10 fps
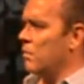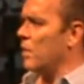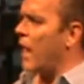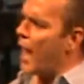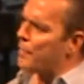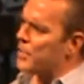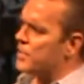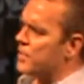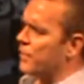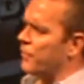What
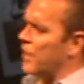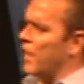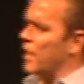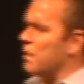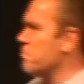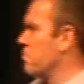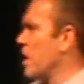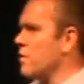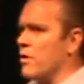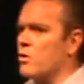happens if they,
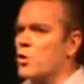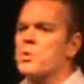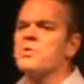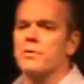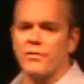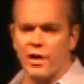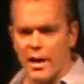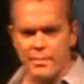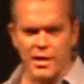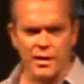crucify